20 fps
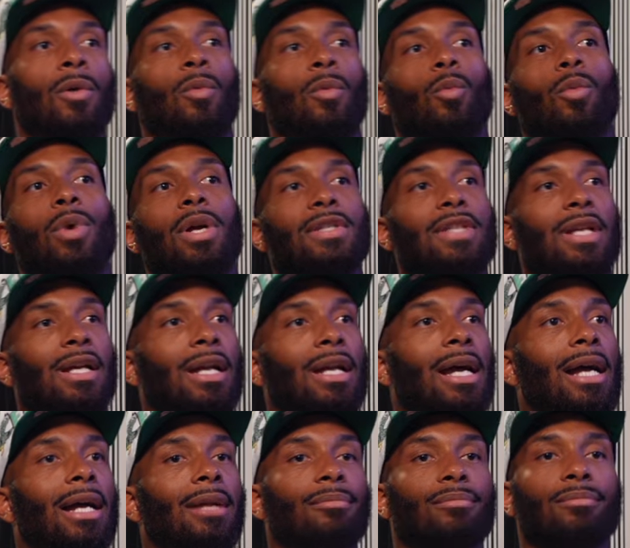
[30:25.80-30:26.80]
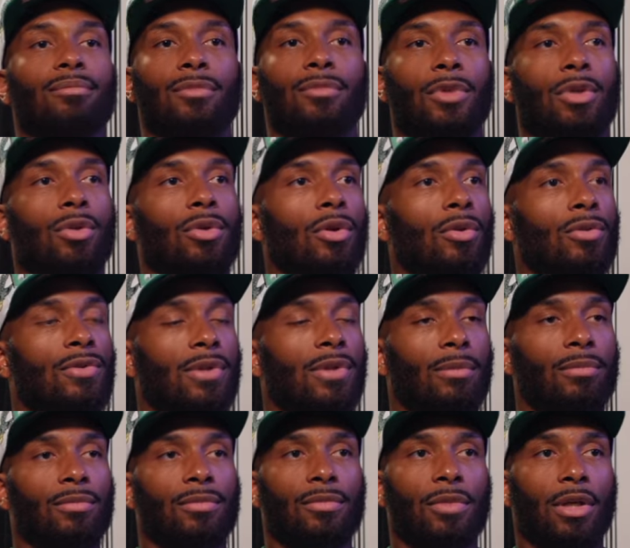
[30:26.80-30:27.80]
Once I got you know,
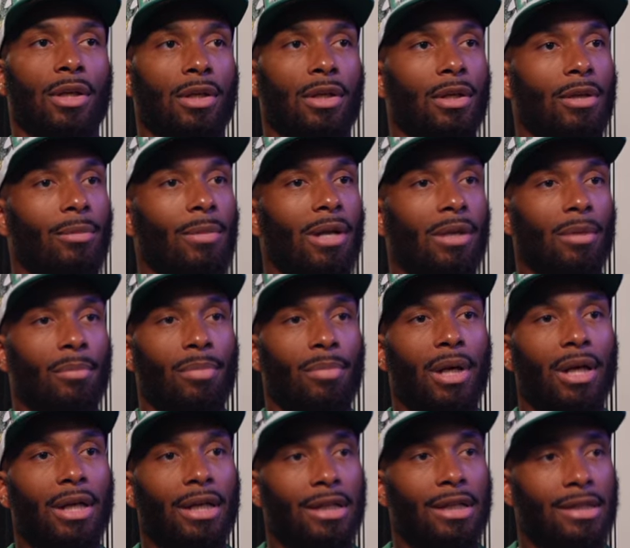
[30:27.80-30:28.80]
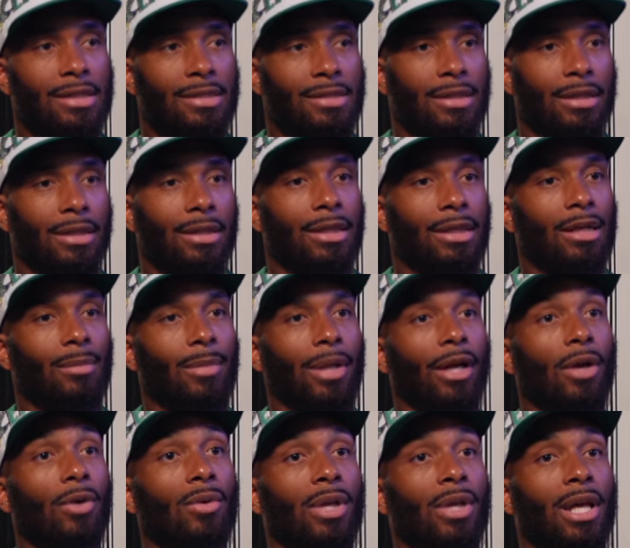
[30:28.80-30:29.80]
some a good amount of buzz, and then I'm like,
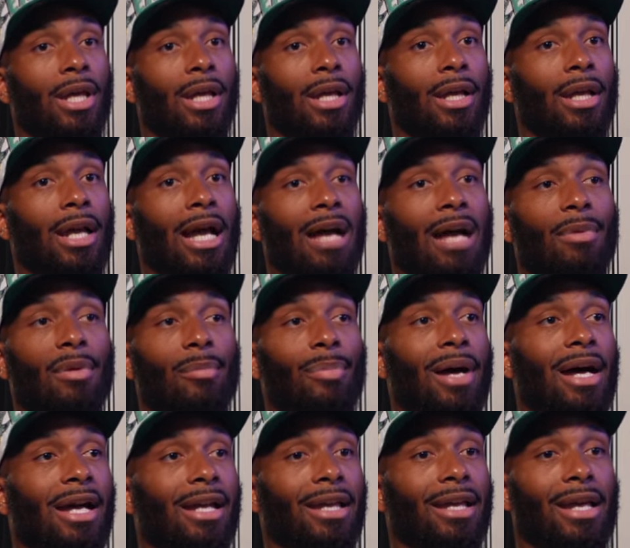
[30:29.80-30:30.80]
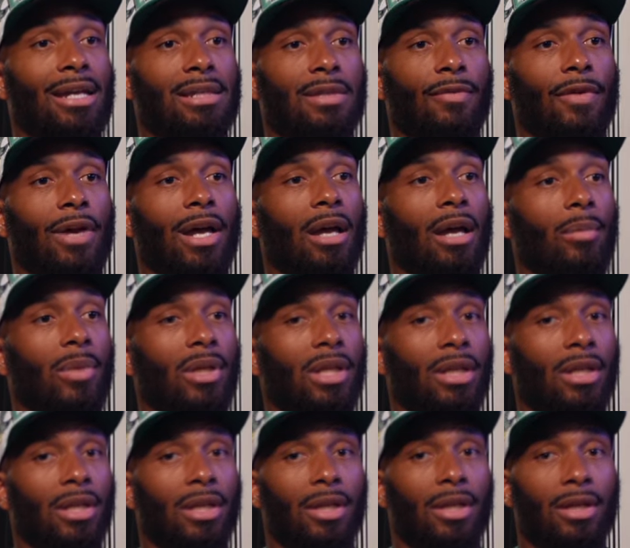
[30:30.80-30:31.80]
okay, I've been podcasting for how many
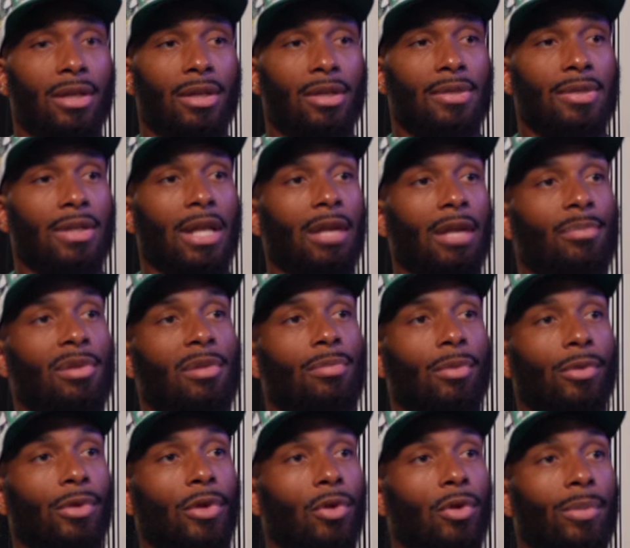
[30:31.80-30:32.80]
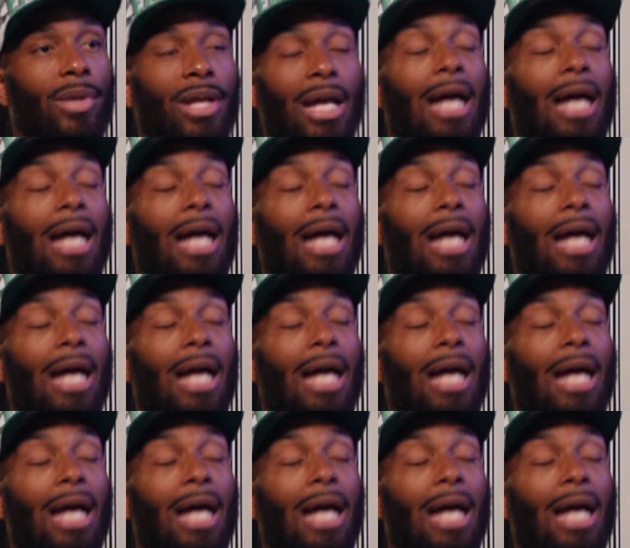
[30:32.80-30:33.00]
years? Like people know me.